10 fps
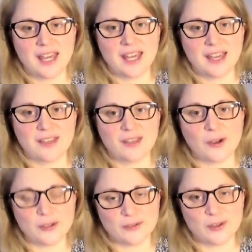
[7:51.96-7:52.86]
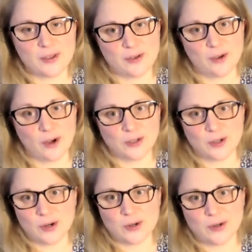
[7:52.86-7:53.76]
Those of you that have got a
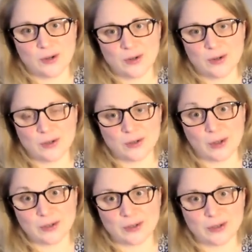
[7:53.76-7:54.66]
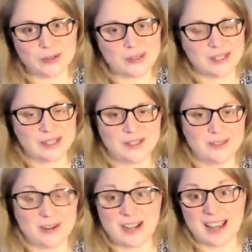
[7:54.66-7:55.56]
dog or no dogs, or
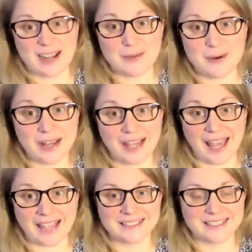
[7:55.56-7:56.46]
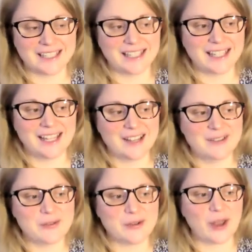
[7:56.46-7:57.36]
any animal, I guess,
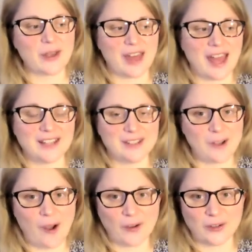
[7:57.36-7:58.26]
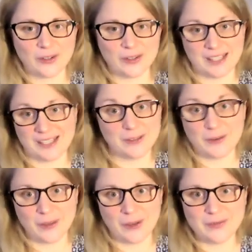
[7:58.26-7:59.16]
will know that you can't ignore
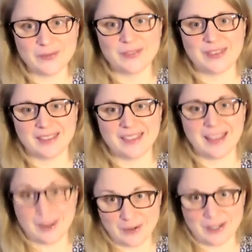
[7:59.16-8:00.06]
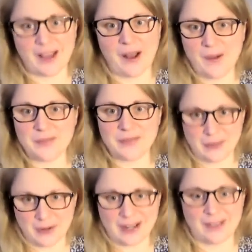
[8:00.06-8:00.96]
them. They want to get up, they want to have their